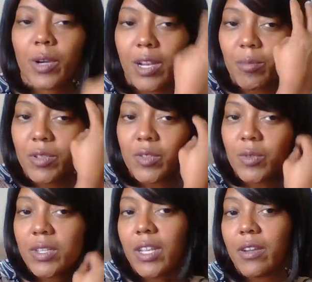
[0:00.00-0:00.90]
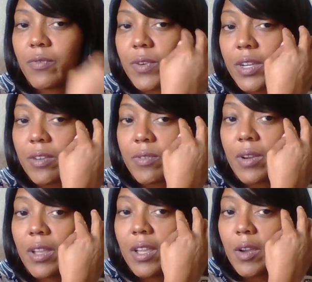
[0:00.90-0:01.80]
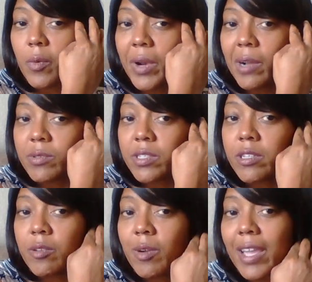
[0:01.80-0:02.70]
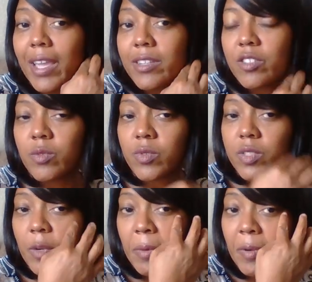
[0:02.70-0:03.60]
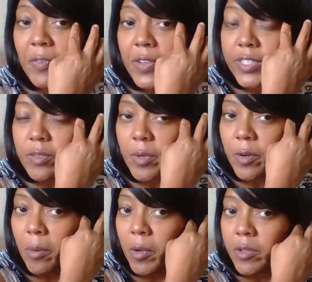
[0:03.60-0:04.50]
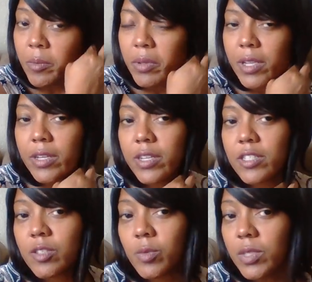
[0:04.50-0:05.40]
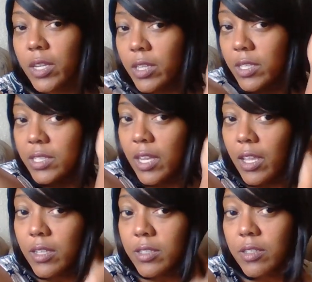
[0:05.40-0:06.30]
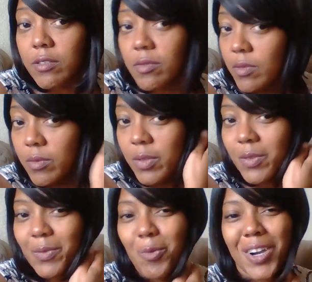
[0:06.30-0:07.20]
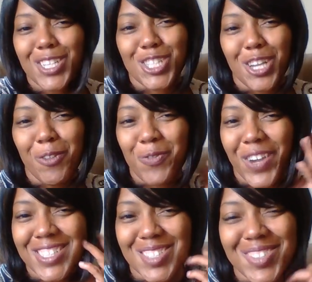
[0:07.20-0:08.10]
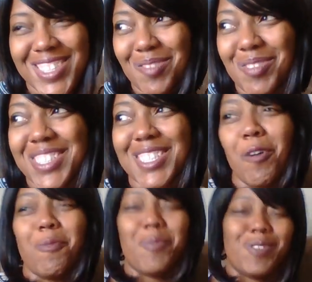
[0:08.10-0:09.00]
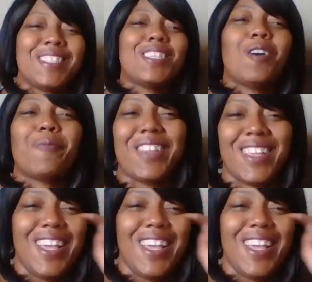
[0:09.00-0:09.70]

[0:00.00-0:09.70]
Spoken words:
I've been doing that forever. When I was little, I had to use soap on my face because my grandma didn't play that. She was like, "That's nasty. Wash your face with some soap or something."